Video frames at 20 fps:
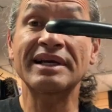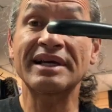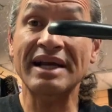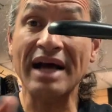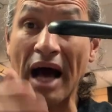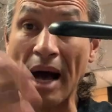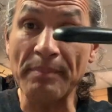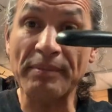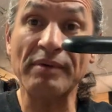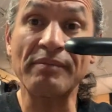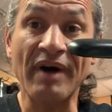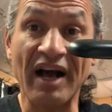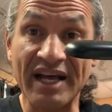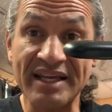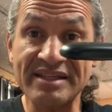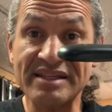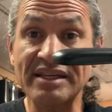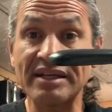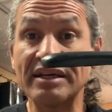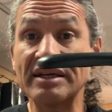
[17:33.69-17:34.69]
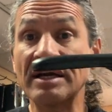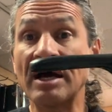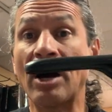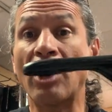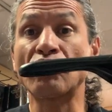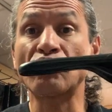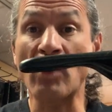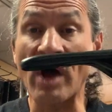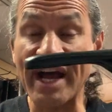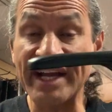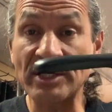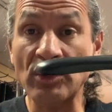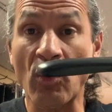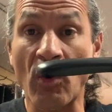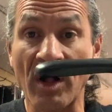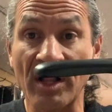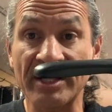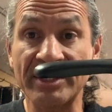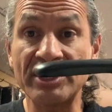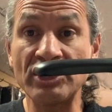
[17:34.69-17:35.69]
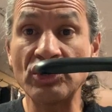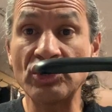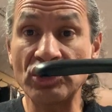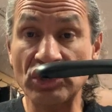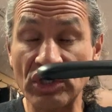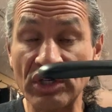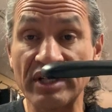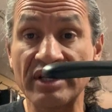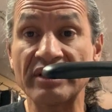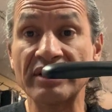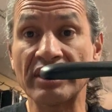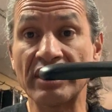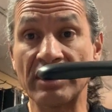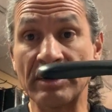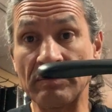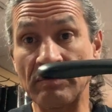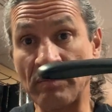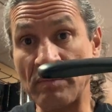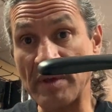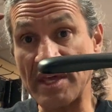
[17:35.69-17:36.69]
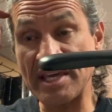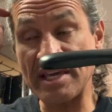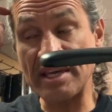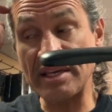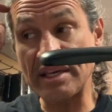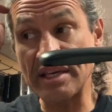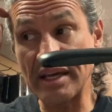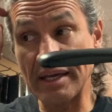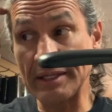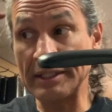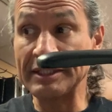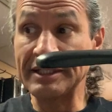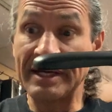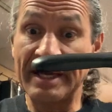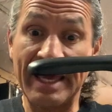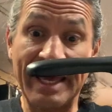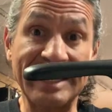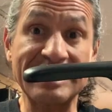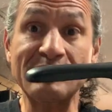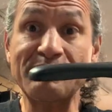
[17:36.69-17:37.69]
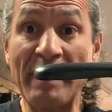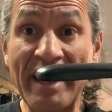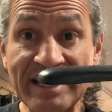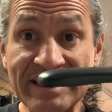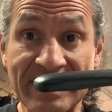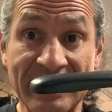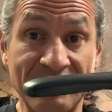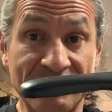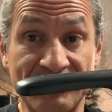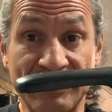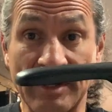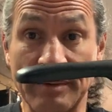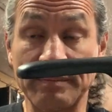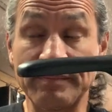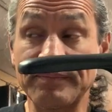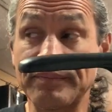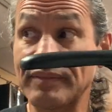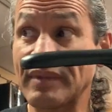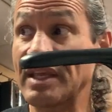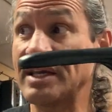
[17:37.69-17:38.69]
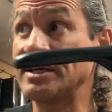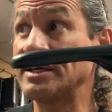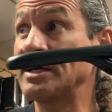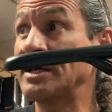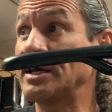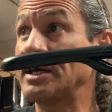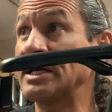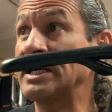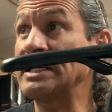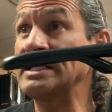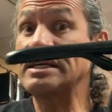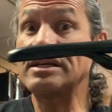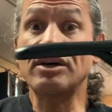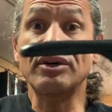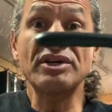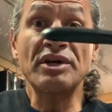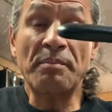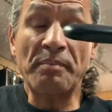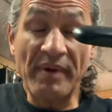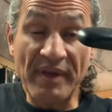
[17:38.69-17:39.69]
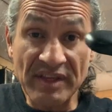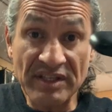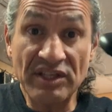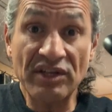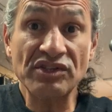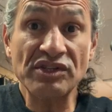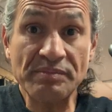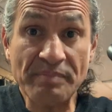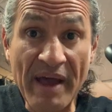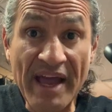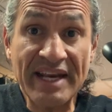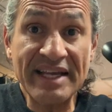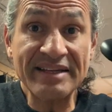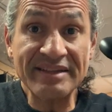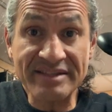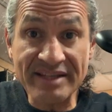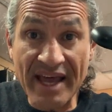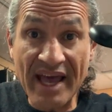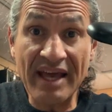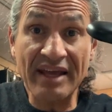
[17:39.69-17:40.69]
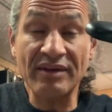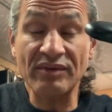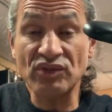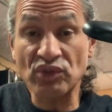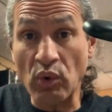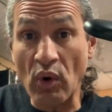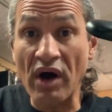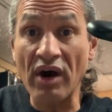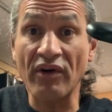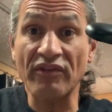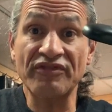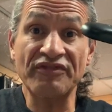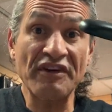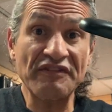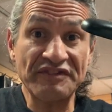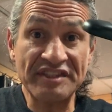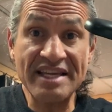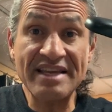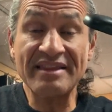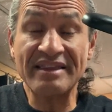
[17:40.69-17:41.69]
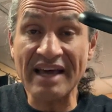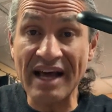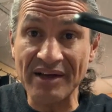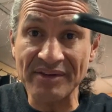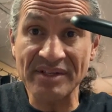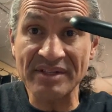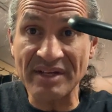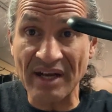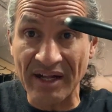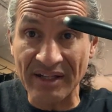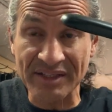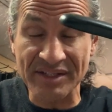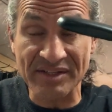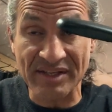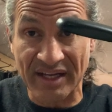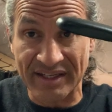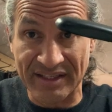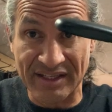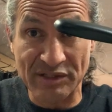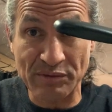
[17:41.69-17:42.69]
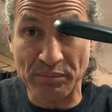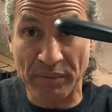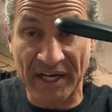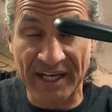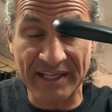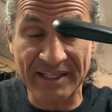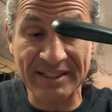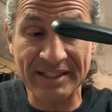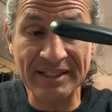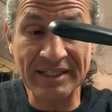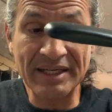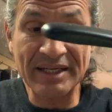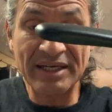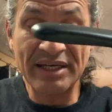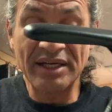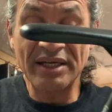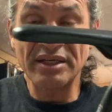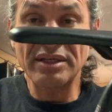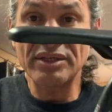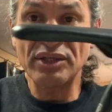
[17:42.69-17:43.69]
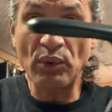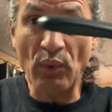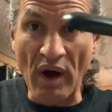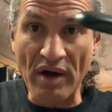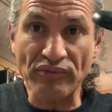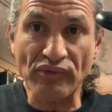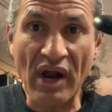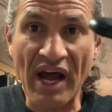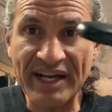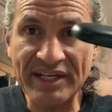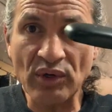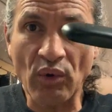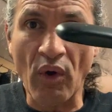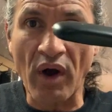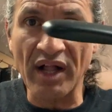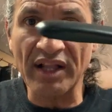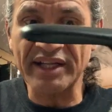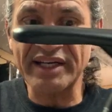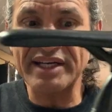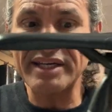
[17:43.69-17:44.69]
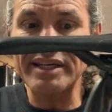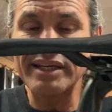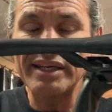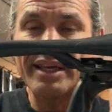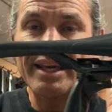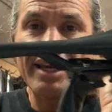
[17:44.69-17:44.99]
compromising a ride quality you should be expecting from. You know, you're spending $10,000, $12,000, $15,000 on this bike. You want ride quality?